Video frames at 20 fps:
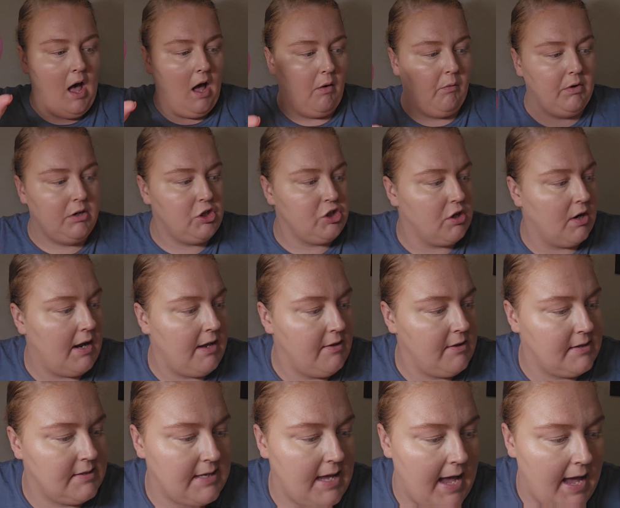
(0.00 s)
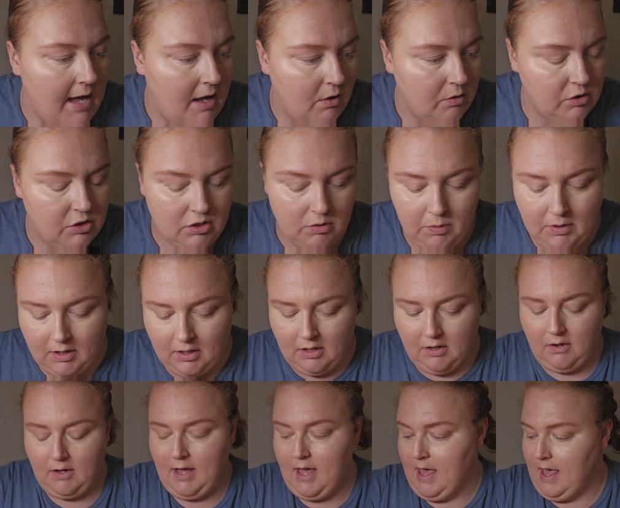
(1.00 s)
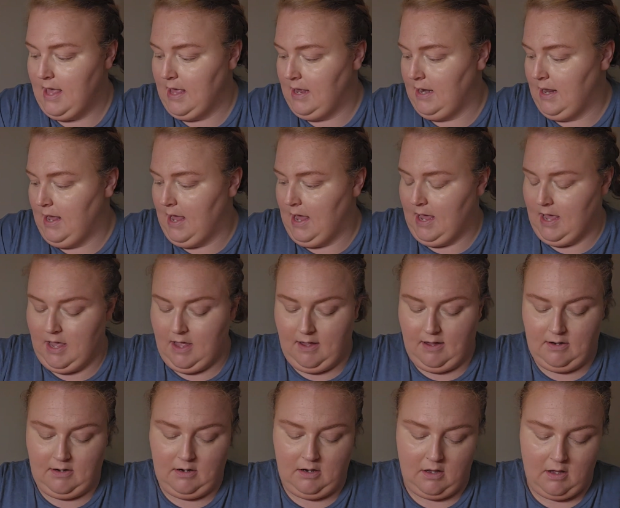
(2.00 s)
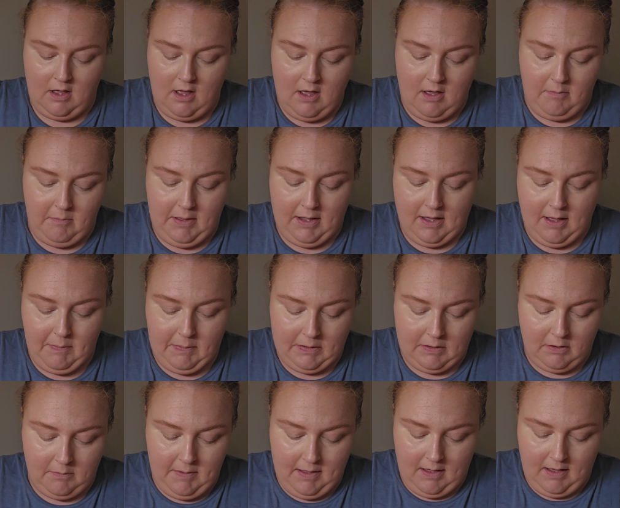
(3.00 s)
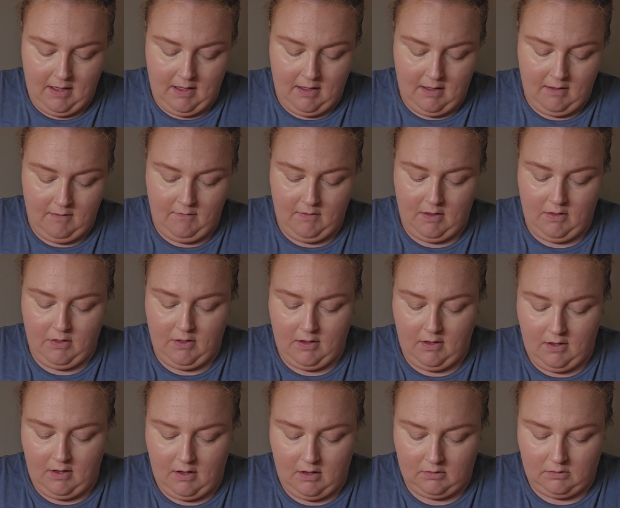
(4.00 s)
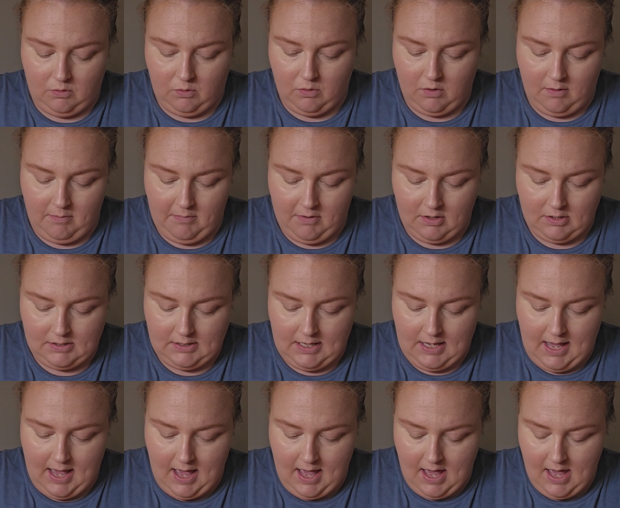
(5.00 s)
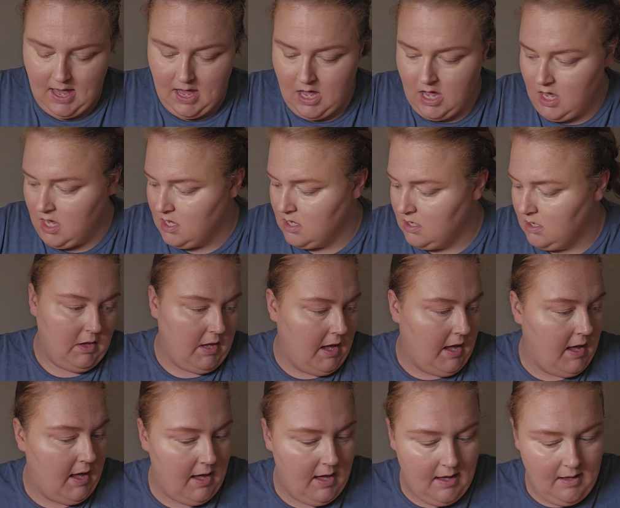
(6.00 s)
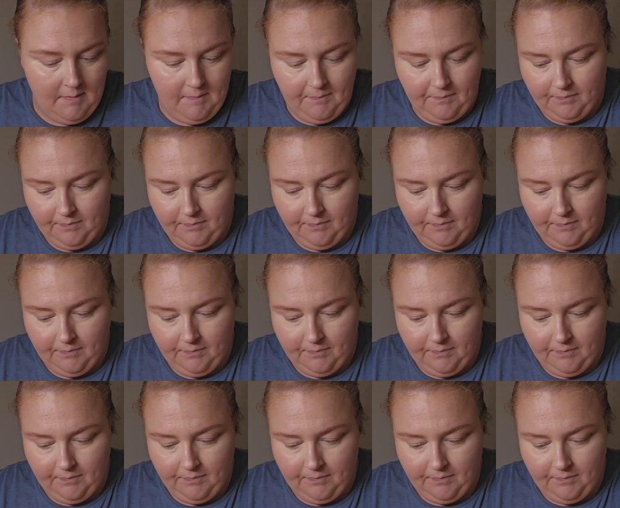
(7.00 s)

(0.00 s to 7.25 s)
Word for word: I'm going to try this out. So we're going to go ahead and pick up a little bit of the Laura Mercier. Okay.